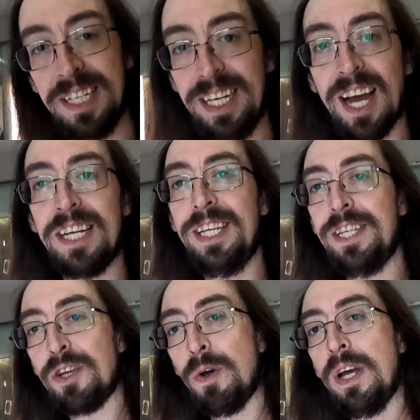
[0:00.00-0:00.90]

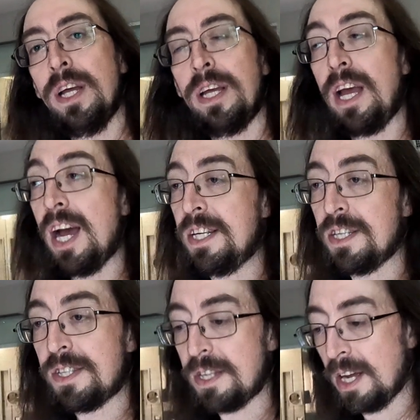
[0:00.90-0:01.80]
TIT. So,
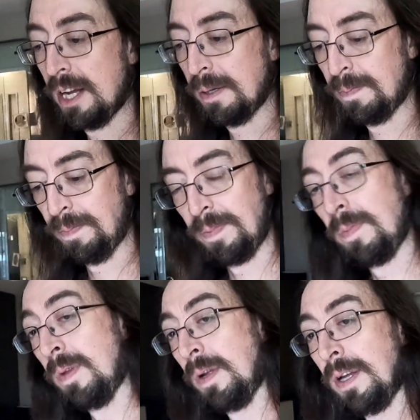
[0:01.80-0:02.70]
guys, it's
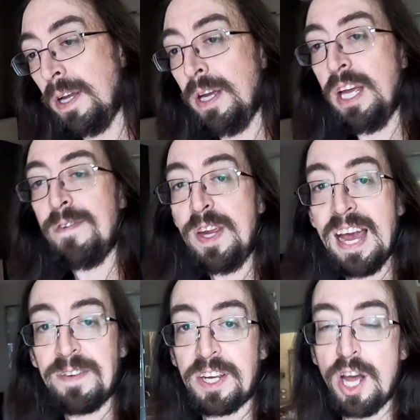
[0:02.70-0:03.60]
if you
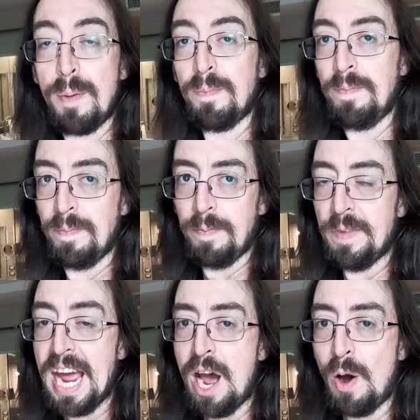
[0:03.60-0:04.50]
have to come
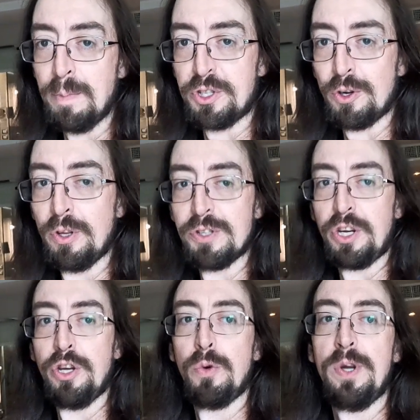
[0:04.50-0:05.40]
now, I'm sure
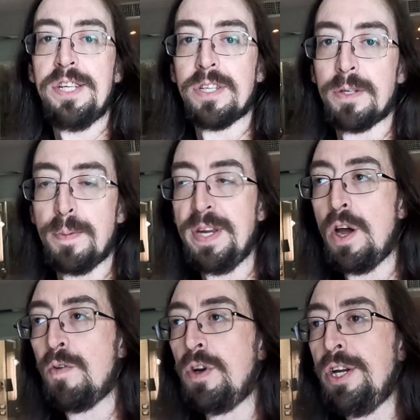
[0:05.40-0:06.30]
there's a good reason to
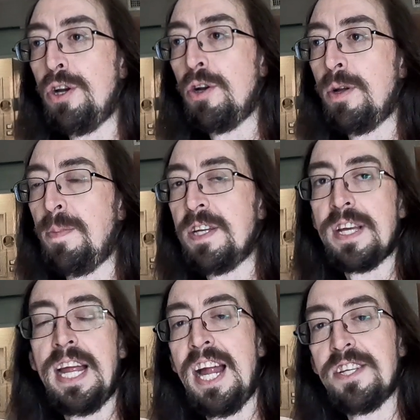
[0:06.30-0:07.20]
be over here,
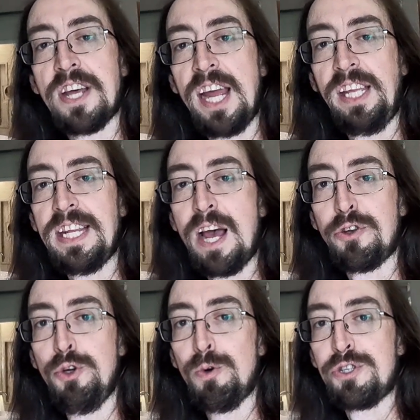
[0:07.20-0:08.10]
because I just highly
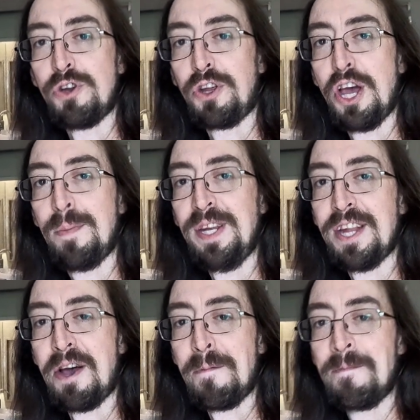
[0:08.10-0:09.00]
doubt tourists are
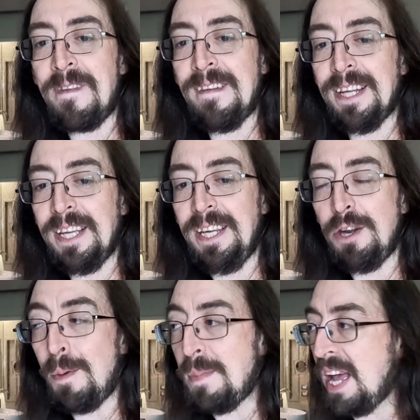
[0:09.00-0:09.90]
coming now.
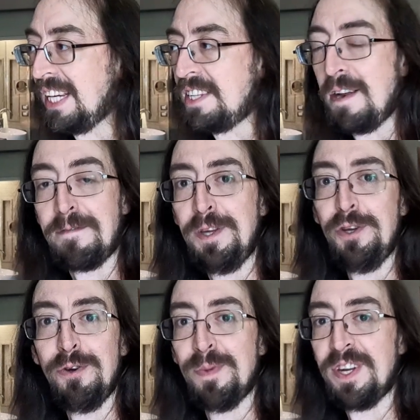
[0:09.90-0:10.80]
You know, like I said, a
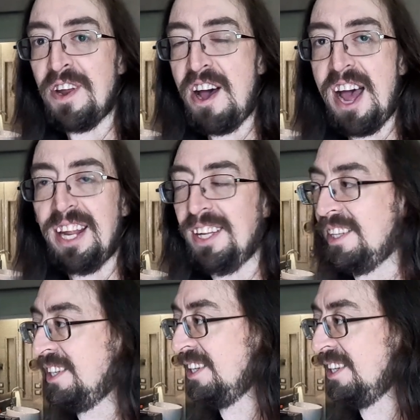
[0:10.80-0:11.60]
few, but not.